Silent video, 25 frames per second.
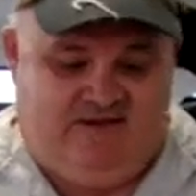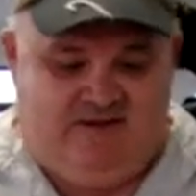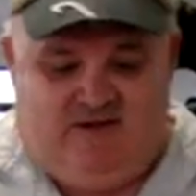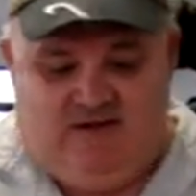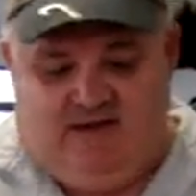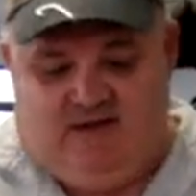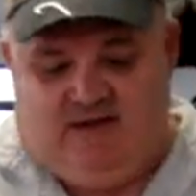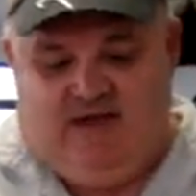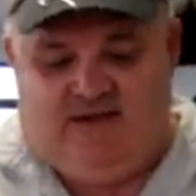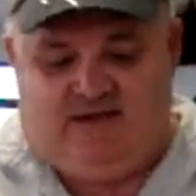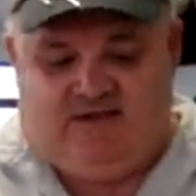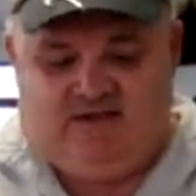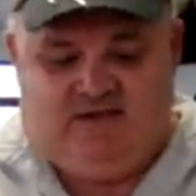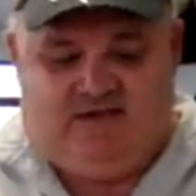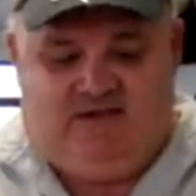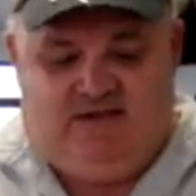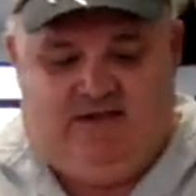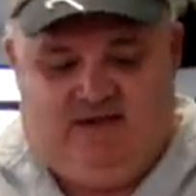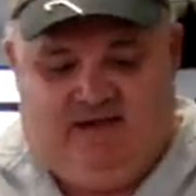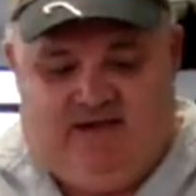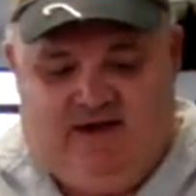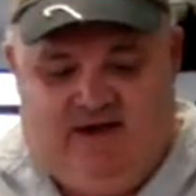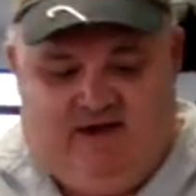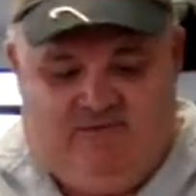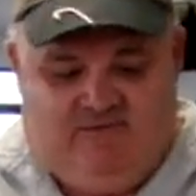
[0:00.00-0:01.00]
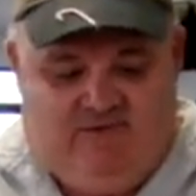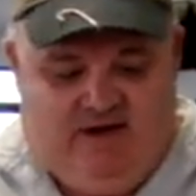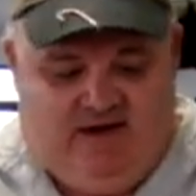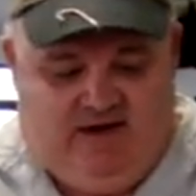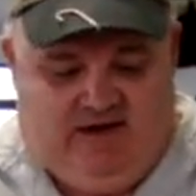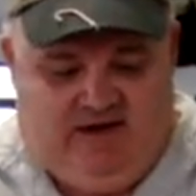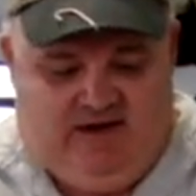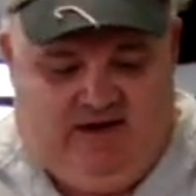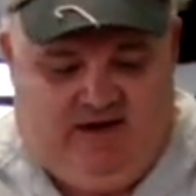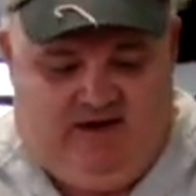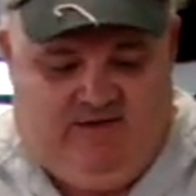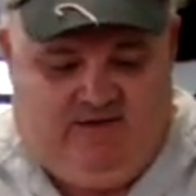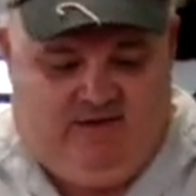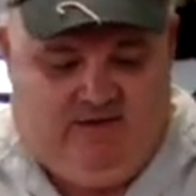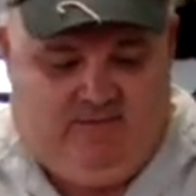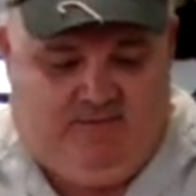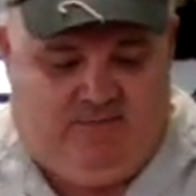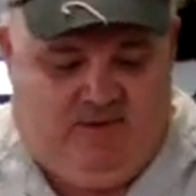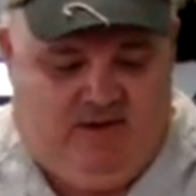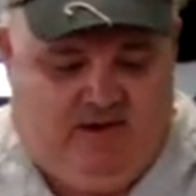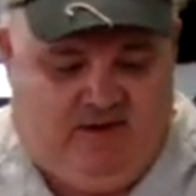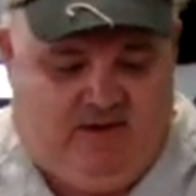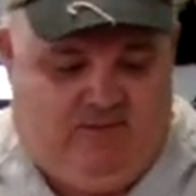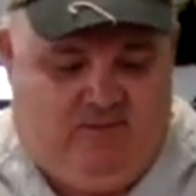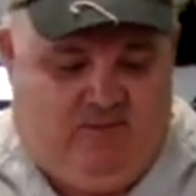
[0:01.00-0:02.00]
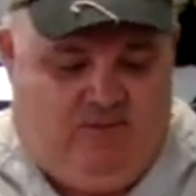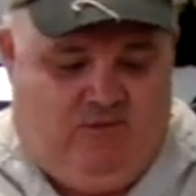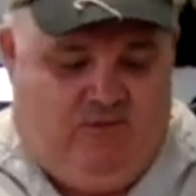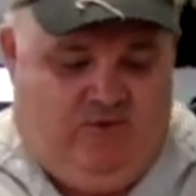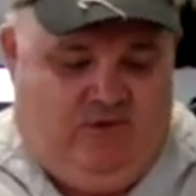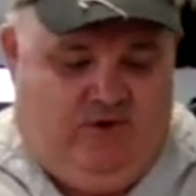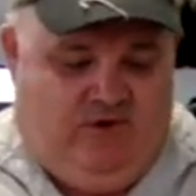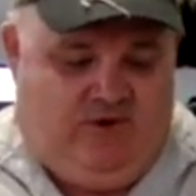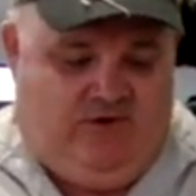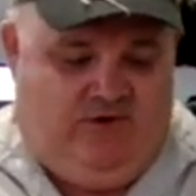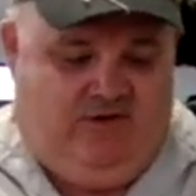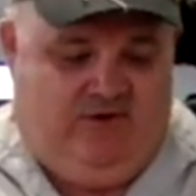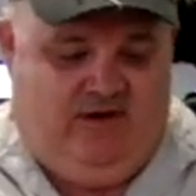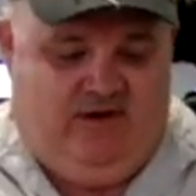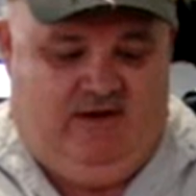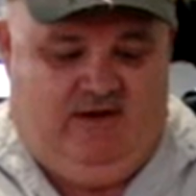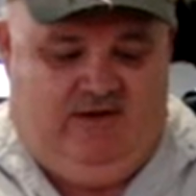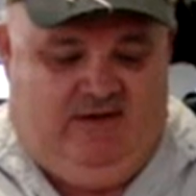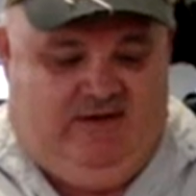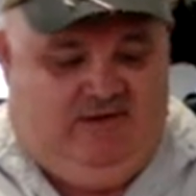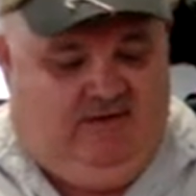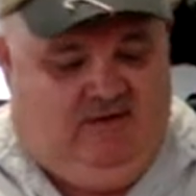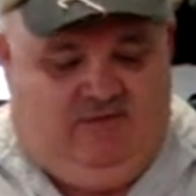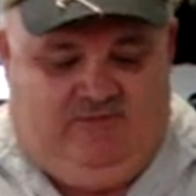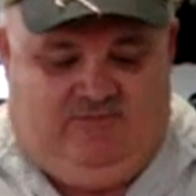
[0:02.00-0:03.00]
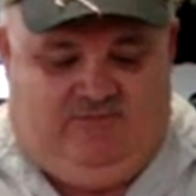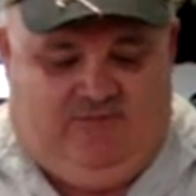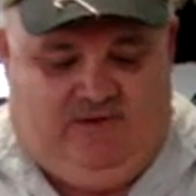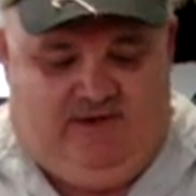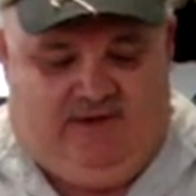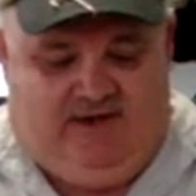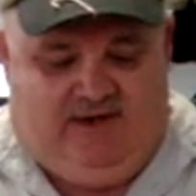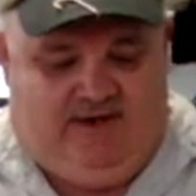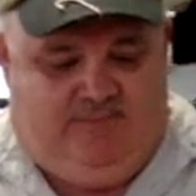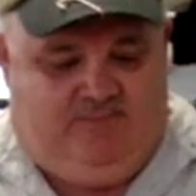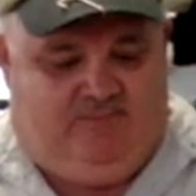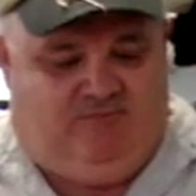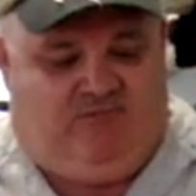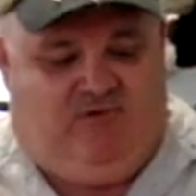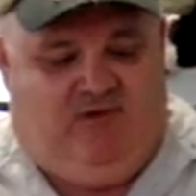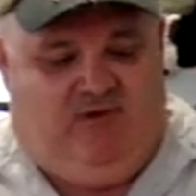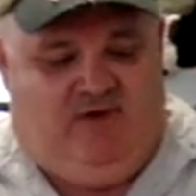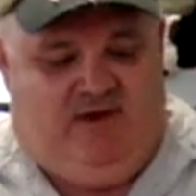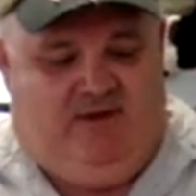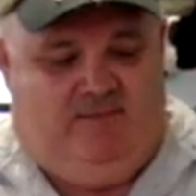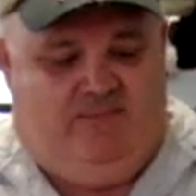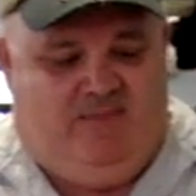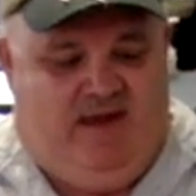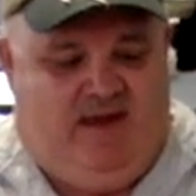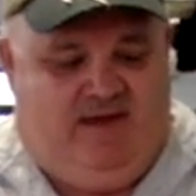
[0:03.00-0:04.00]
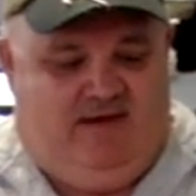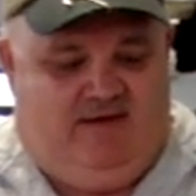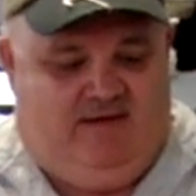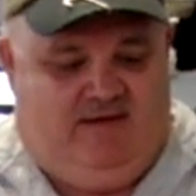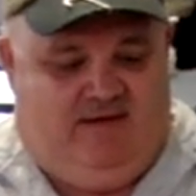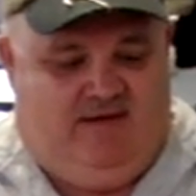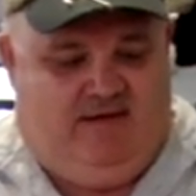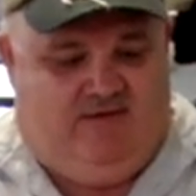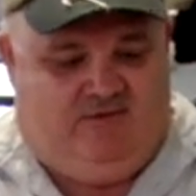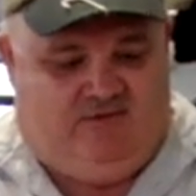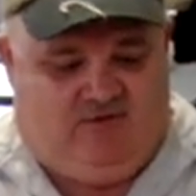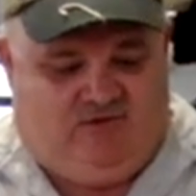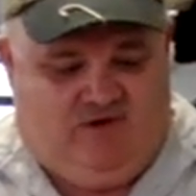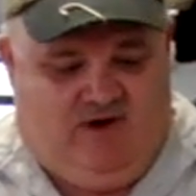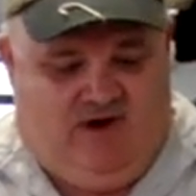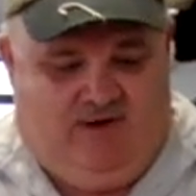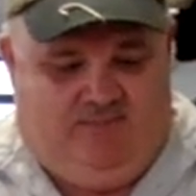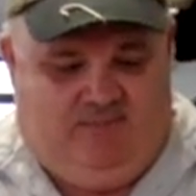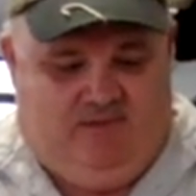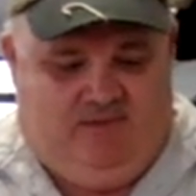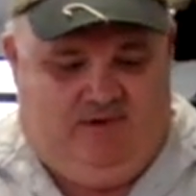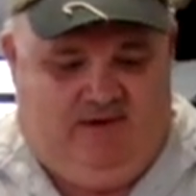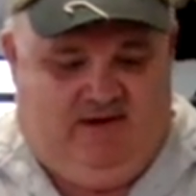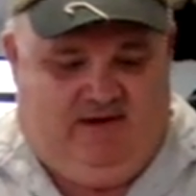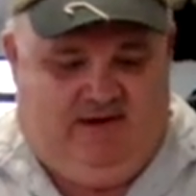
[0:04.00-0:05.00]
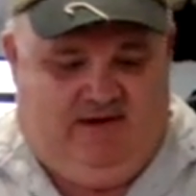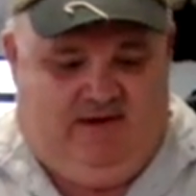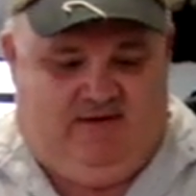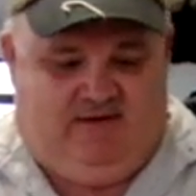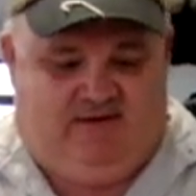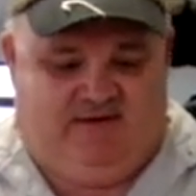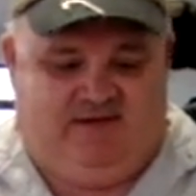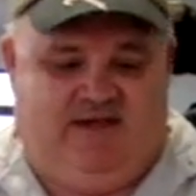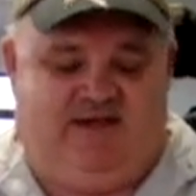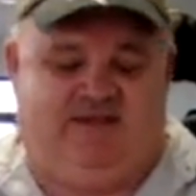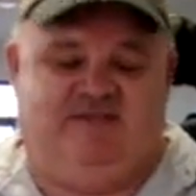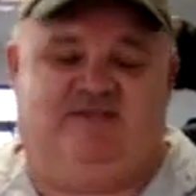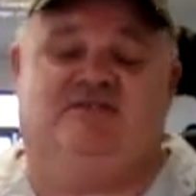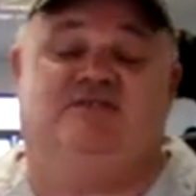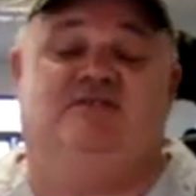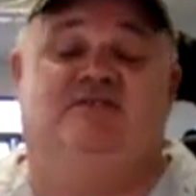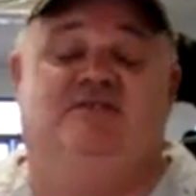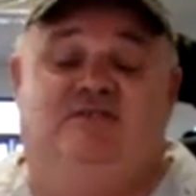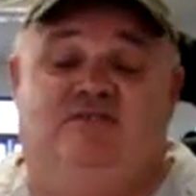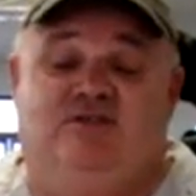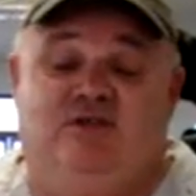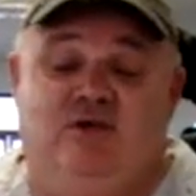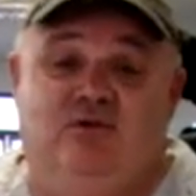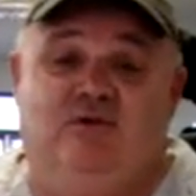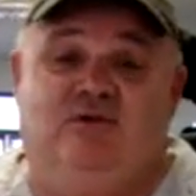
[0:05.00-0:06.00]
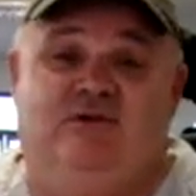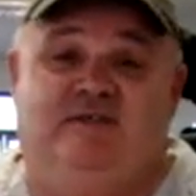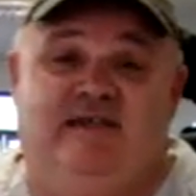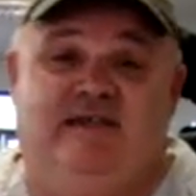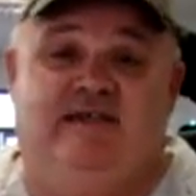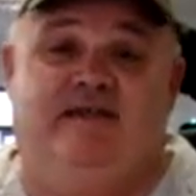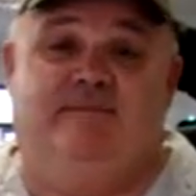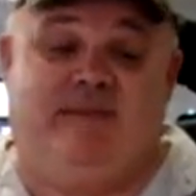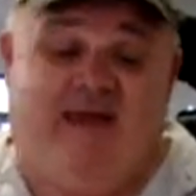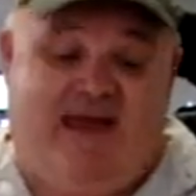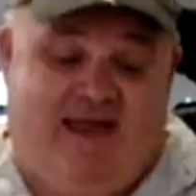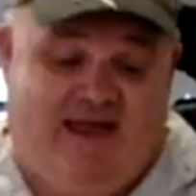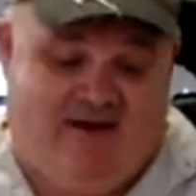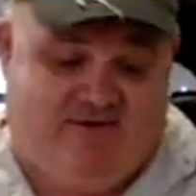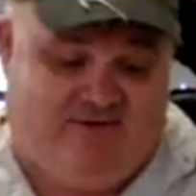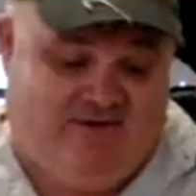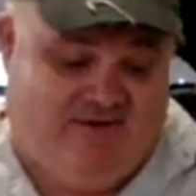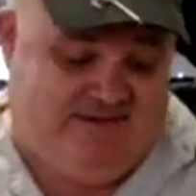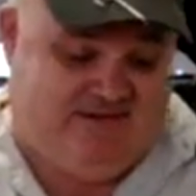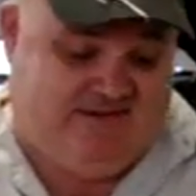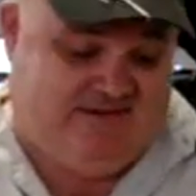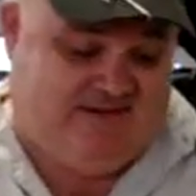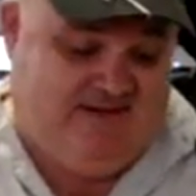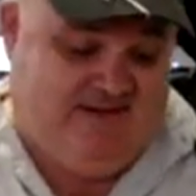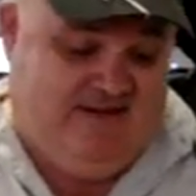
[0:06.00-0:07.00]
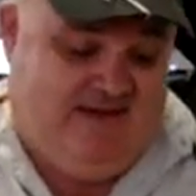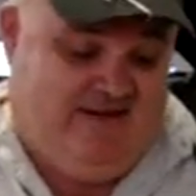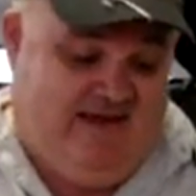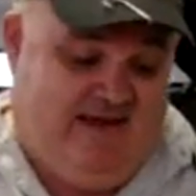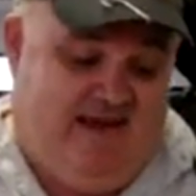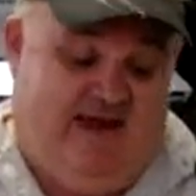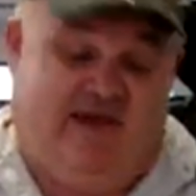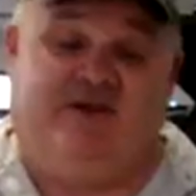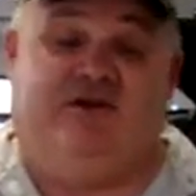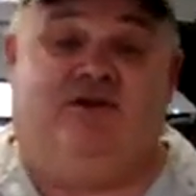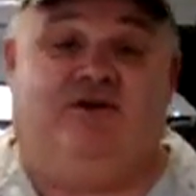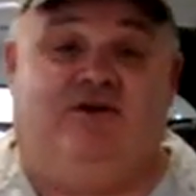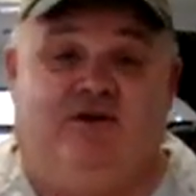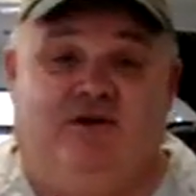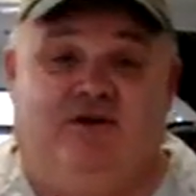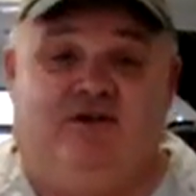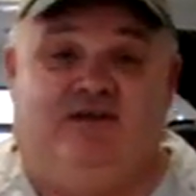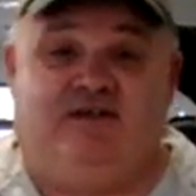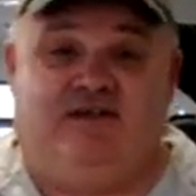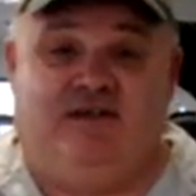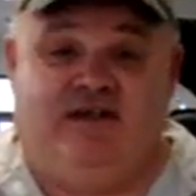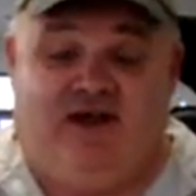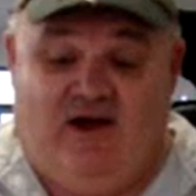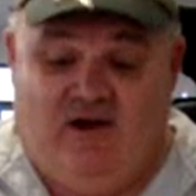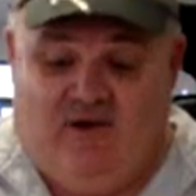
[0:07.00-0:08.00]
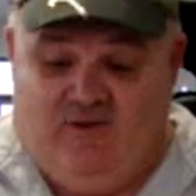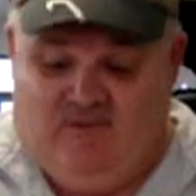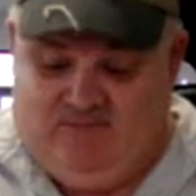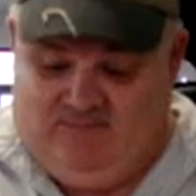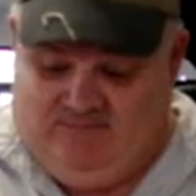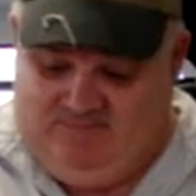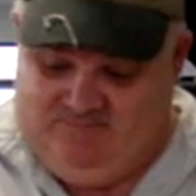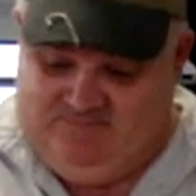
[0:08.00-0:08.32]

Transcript: So you get your little aerator here in a bucket of water, fill it up, throw your bait in there, drop it in there. It takes 2 D batteries and you're good to go.